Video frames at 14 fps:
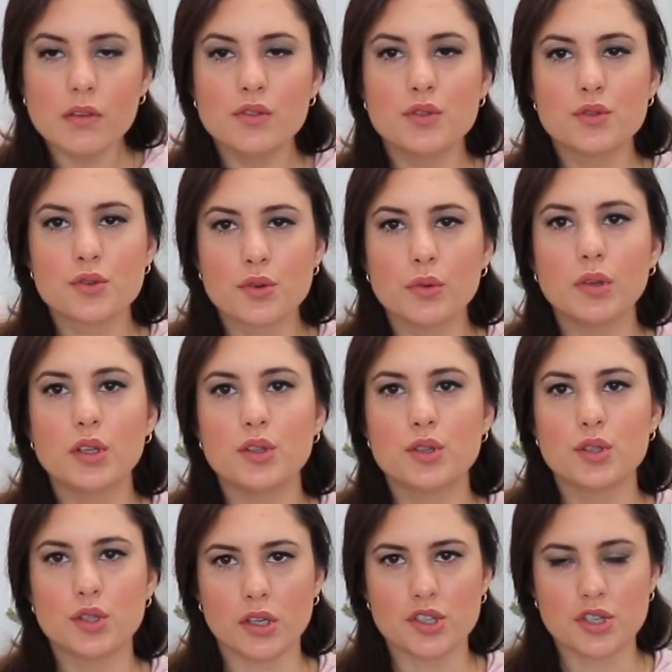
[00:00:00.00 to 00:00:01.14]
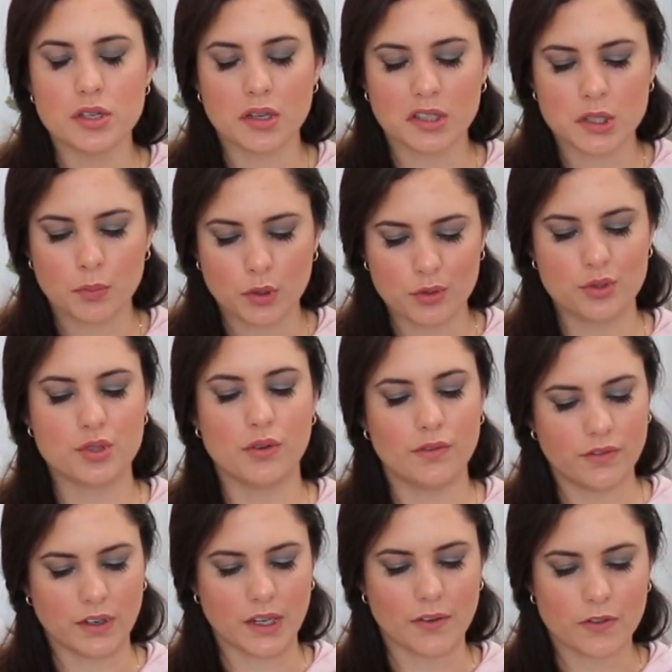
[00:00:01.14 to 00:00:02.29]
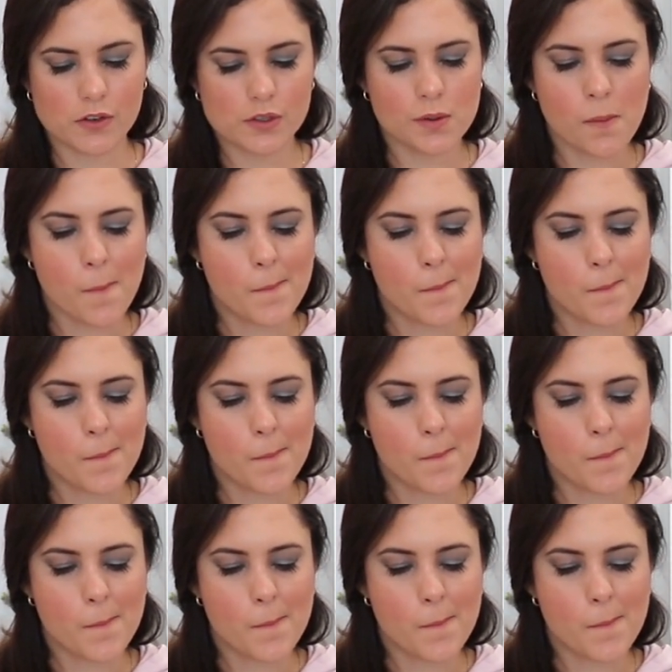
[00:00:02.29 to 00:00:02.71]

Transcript: It's truly such an explosion of flavors.